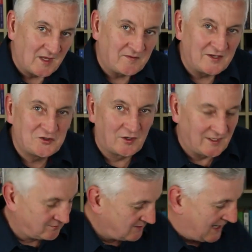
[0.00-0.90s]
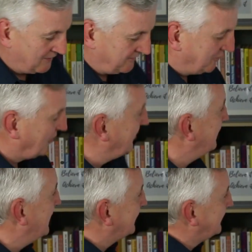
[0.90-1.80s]
if I draw on a graph, it probably
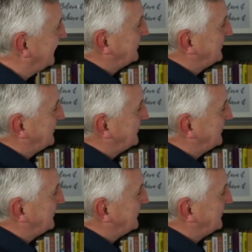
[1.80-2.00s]
makes sense